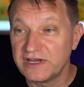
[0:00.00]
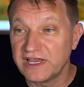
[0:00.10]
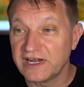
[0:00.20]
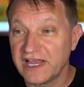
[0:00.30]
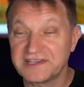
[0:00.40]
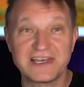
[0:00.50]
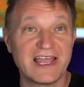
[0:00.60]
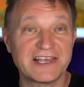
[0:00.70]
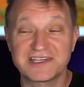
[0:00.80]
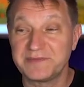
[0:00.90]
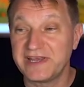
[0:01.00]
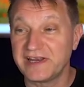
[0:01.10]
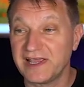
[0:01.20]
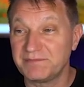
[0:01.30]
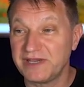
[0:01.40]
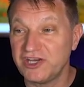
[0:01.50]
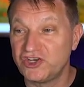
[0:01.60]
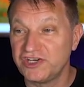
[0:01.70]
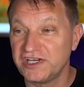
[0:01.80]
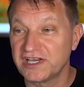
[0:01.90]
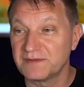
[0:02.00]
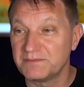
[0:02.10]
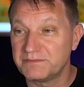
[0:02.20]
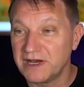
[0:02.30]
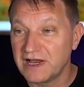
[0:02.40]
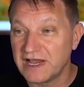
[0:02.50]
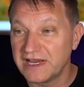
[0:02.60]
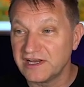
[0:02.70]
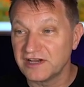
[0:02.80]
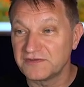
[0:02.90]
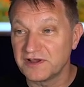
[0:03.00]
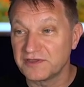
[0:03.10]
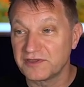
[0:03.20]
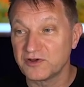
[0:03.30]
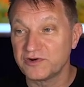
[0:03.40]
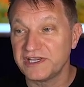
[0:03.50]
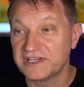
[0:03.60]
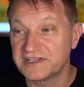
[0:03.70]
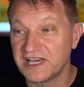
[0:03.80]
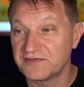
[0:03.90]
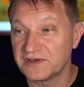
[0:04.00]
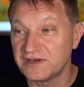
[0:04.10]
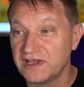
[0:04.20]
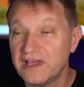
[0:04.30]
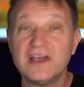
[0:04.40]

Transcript: and it has an estimated MPG combined of 37,